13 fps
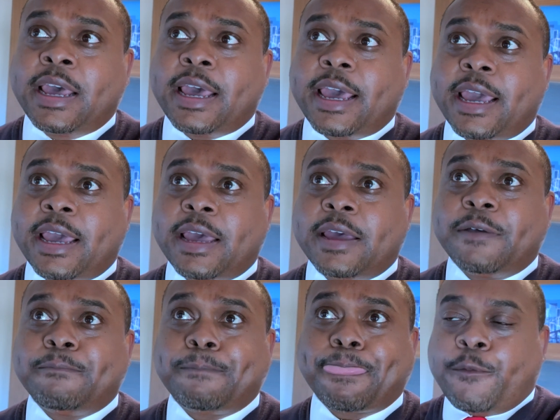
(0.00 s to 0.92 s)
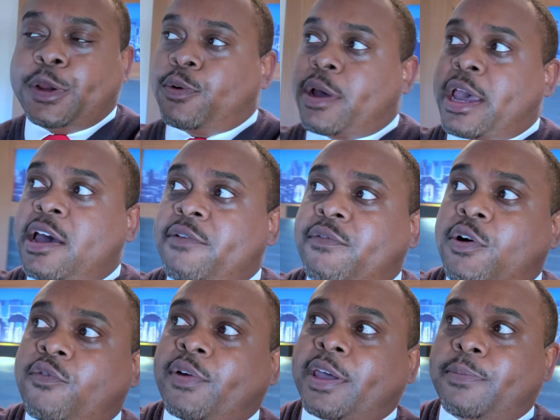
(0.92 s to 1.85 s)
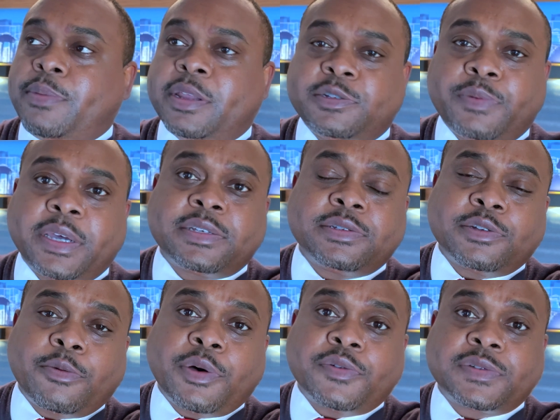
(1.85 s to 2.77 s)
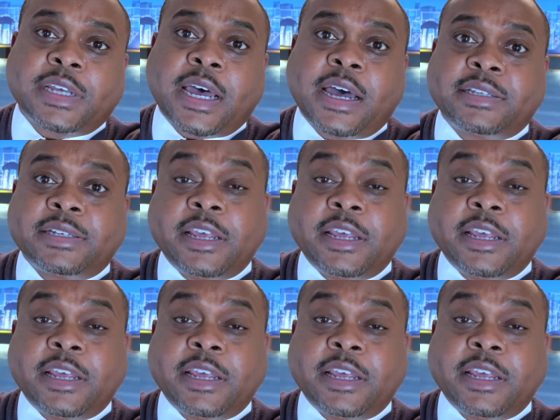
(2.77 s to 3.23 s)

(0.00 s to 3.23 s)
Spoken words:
and we don't have overhead bin spaces on both sides.